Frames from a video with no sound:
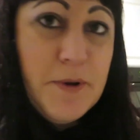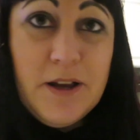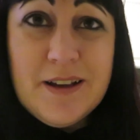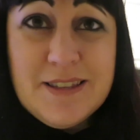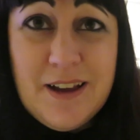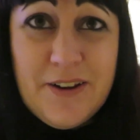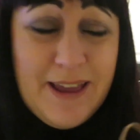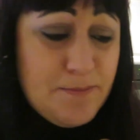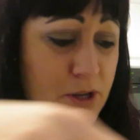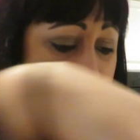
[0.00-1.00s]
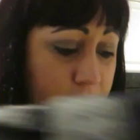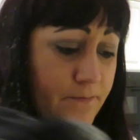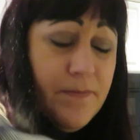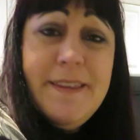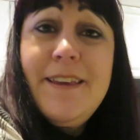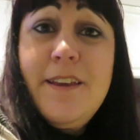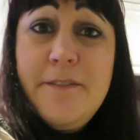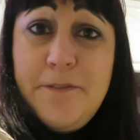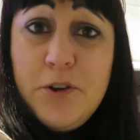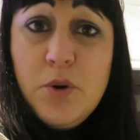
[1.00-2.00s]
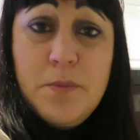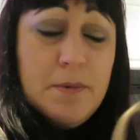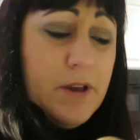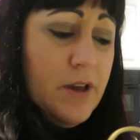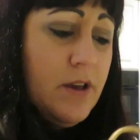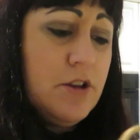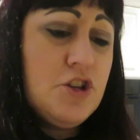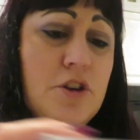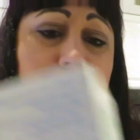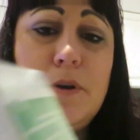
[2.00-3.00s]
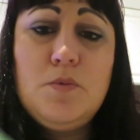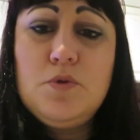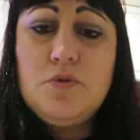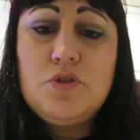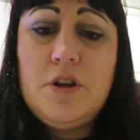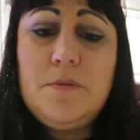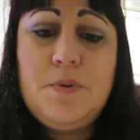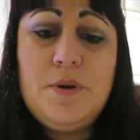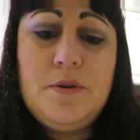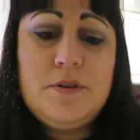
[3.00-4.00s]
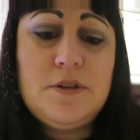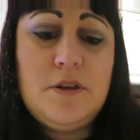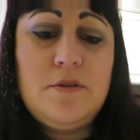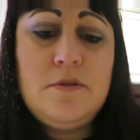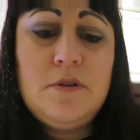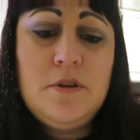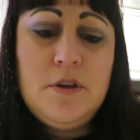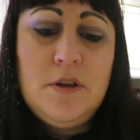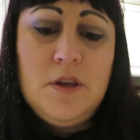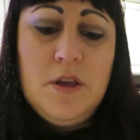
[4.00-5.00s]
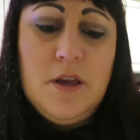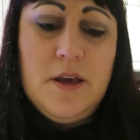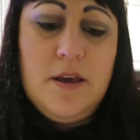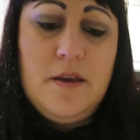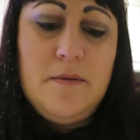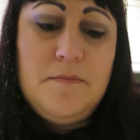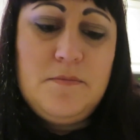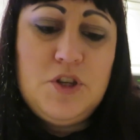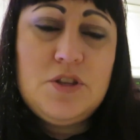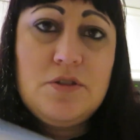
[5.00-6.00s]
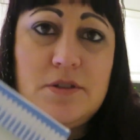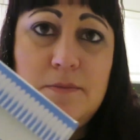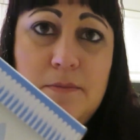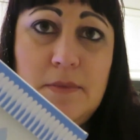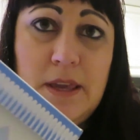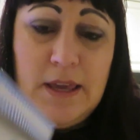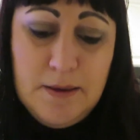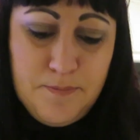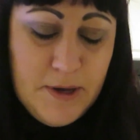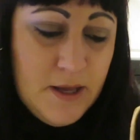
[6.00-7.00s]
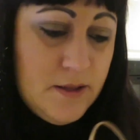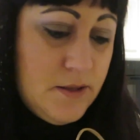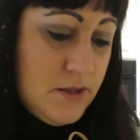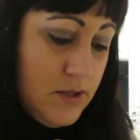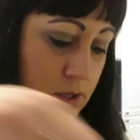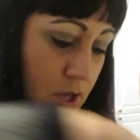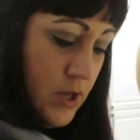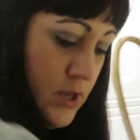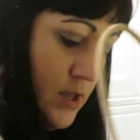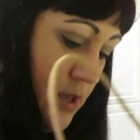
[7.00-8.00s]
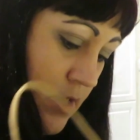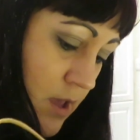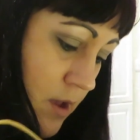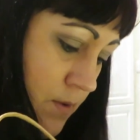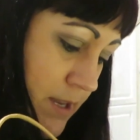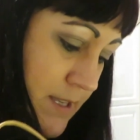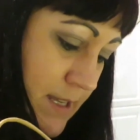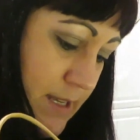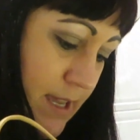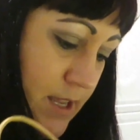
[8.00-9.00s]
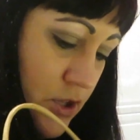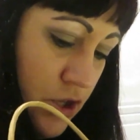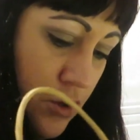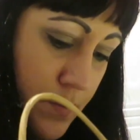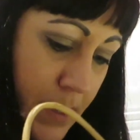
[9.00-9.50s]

but like I say, I am going to film uh, shop my wardrobe soon. Um, just got some earbuds. Oh, I did get two